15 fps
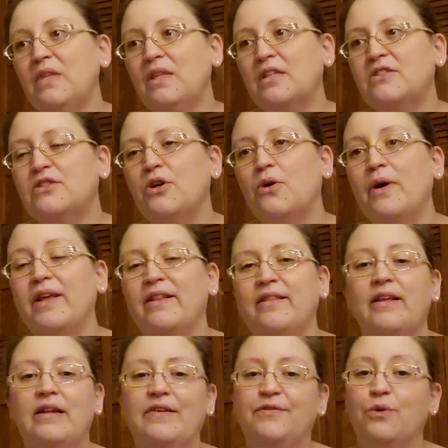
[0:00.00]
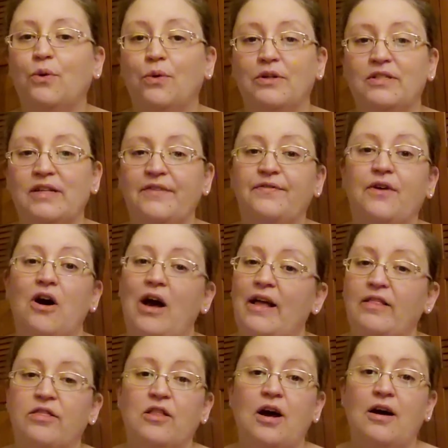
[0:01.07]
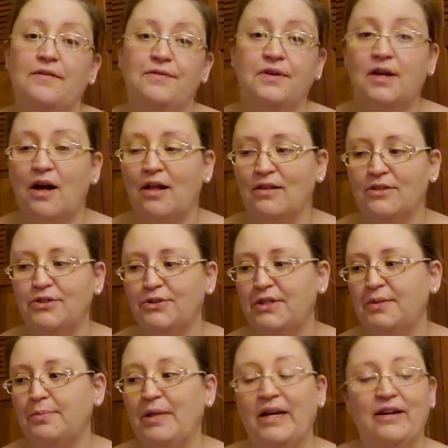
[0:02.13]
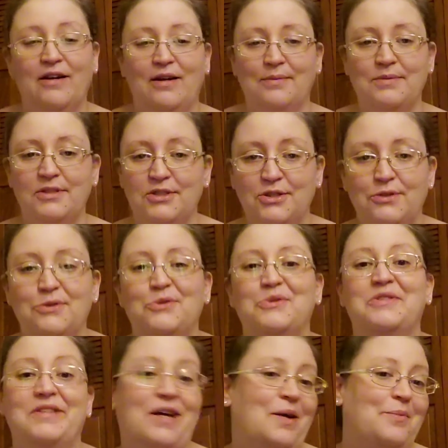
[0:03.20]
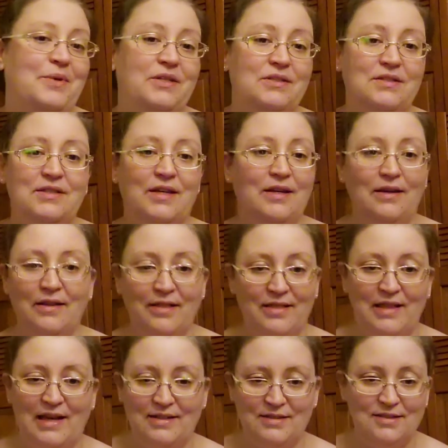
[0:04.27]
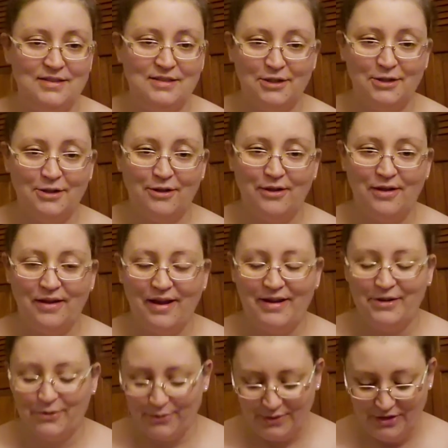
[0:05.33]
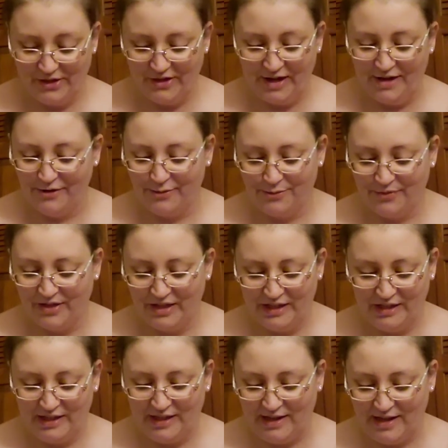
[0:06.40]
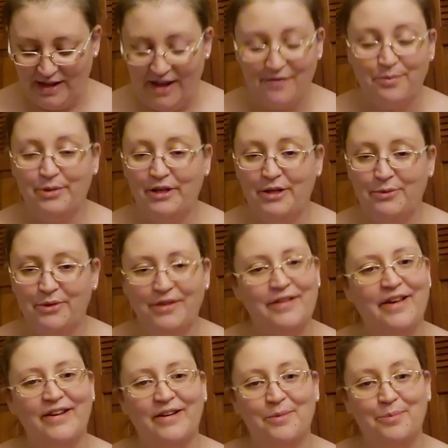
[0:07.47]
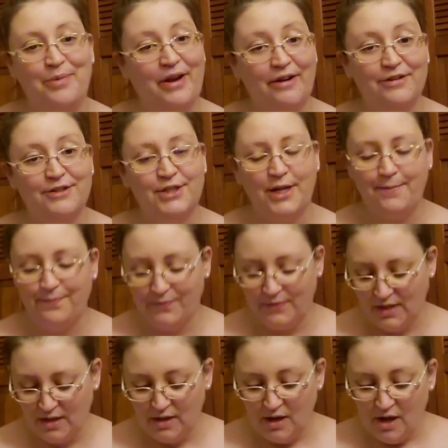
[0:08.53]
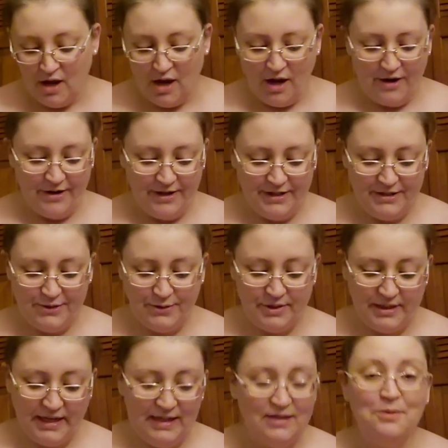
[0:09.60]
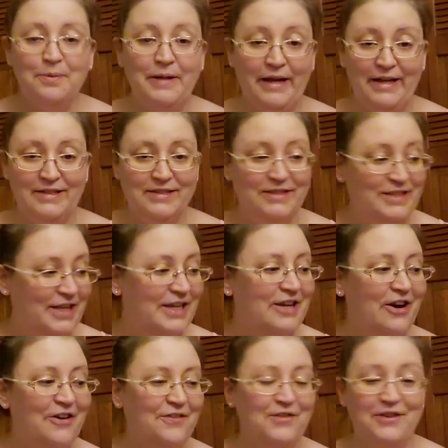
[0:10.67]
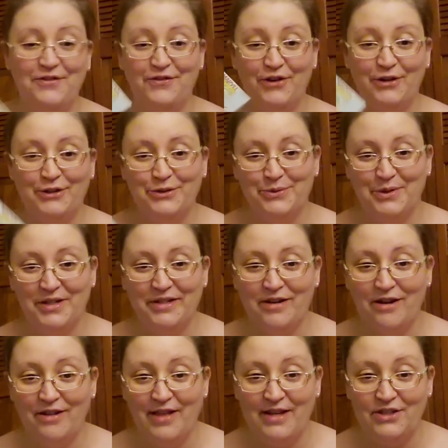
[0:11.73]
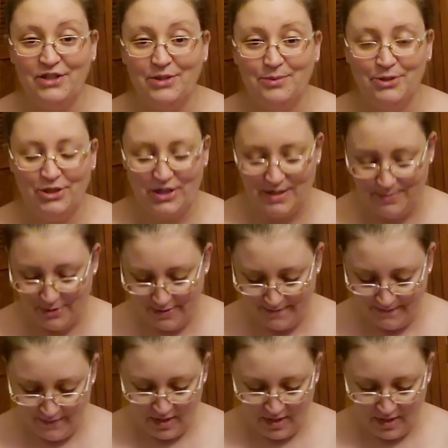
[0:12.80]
So, and of course, I love Call of Duty Black Ops 2 Zombies. Like, that's still, I know, that I don't think that I have played one that compares yet. All right, so I got the plastic off the first one and all that jibber jabber.